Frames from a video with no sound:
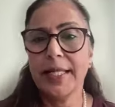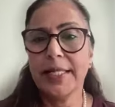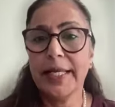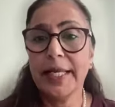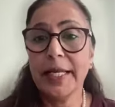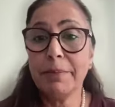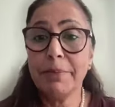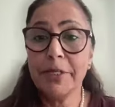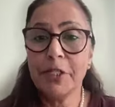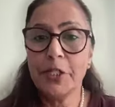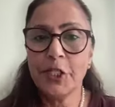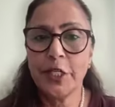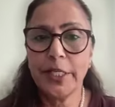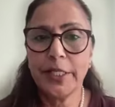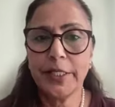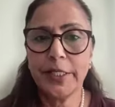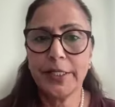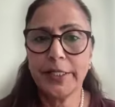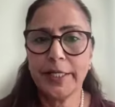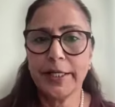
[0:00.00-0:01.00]
They'll be
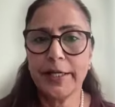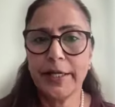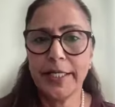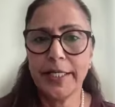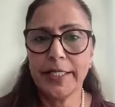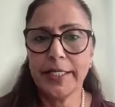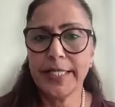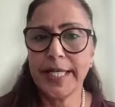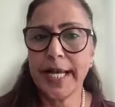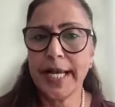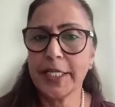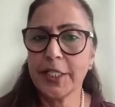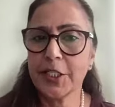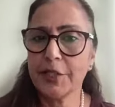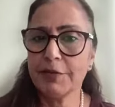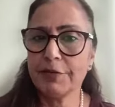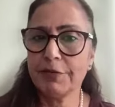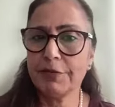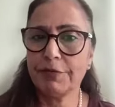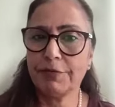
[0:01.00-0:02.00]
sharing their
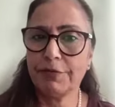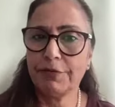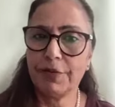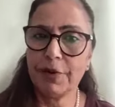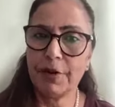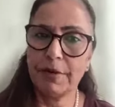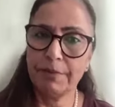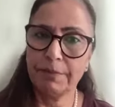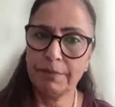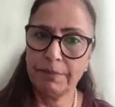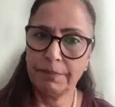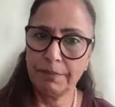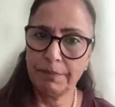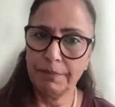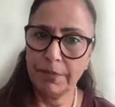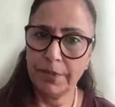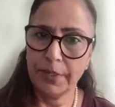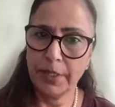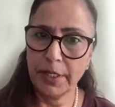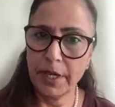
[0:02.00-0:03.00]
insights from
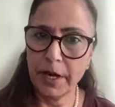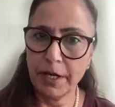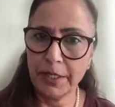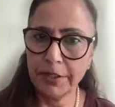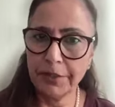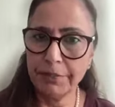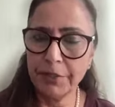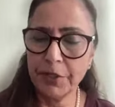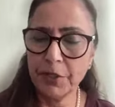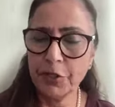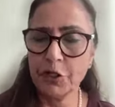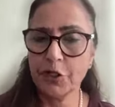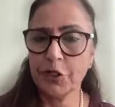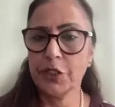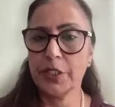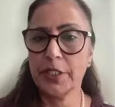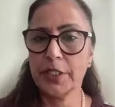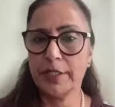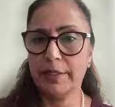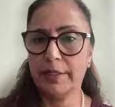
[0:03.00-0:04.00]
the
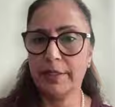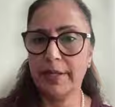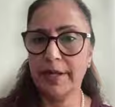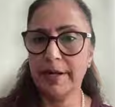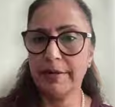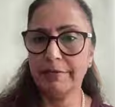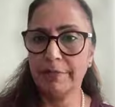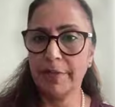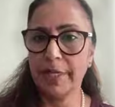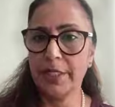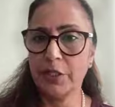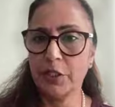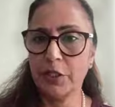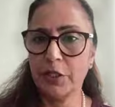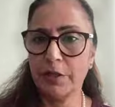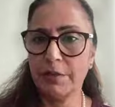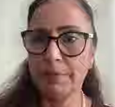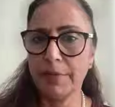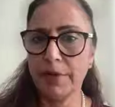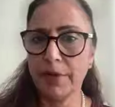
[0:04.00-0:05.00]
contributions they have made to
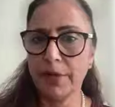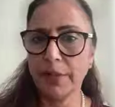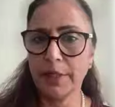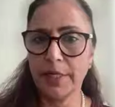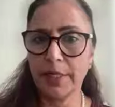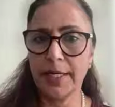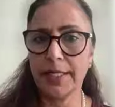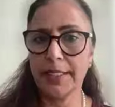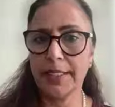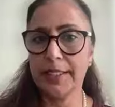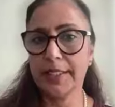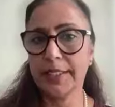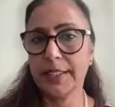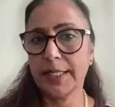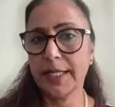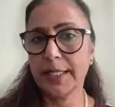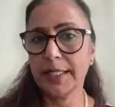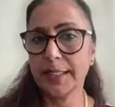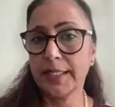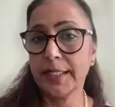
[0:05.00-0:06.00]
the book in
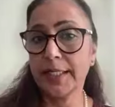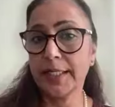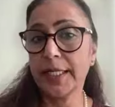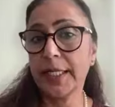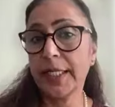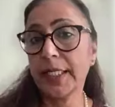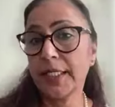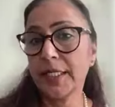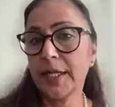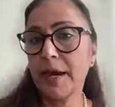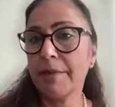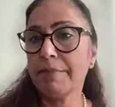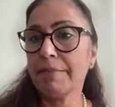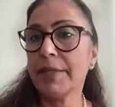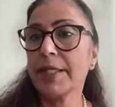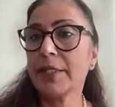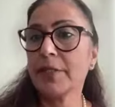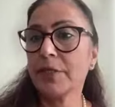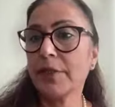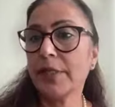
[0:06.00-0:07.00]
discussing key
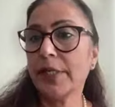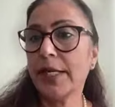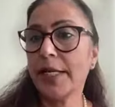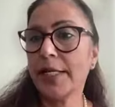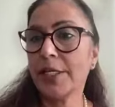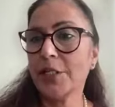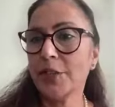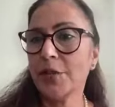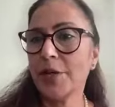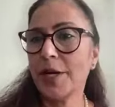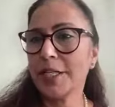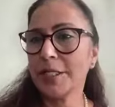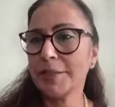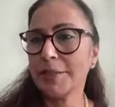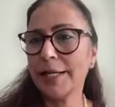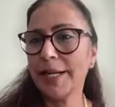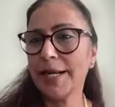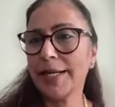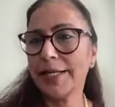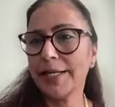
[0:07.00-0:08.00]
topics related to
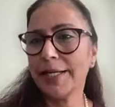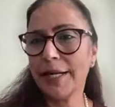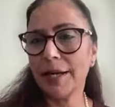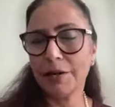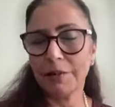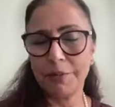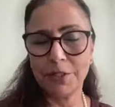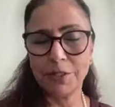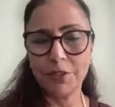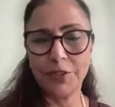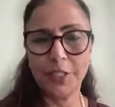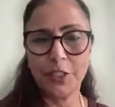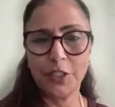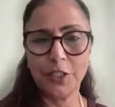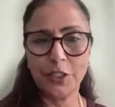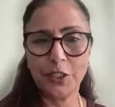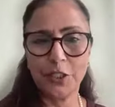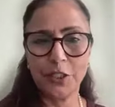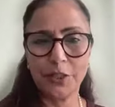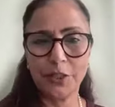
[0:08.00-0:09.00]
expedited
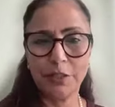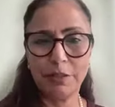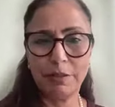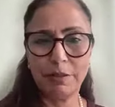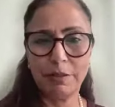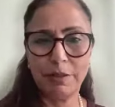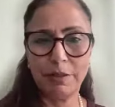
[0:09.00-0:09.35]
arbitration.